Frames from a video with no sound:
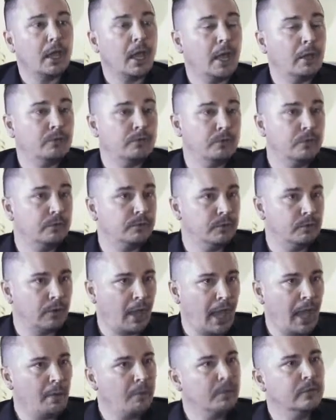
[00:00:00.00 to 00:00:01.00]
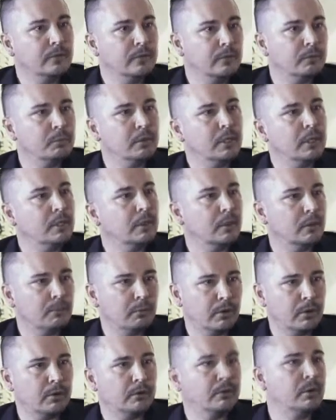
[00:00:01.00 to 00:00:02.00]
And so if you happen to be a
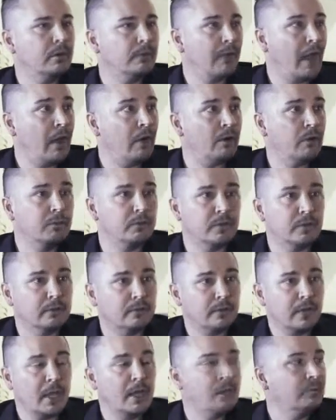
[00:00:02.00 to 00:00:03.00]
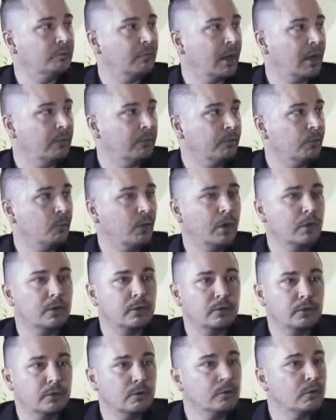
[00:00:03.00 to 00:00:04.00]
person of Arab descent by 1 or
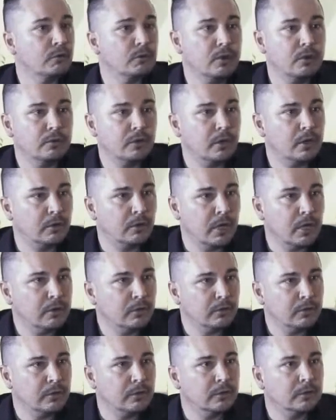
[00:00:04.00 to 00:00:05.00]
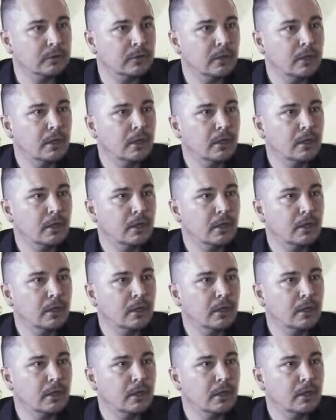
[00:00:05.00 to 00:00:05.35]
2 or 3 generations,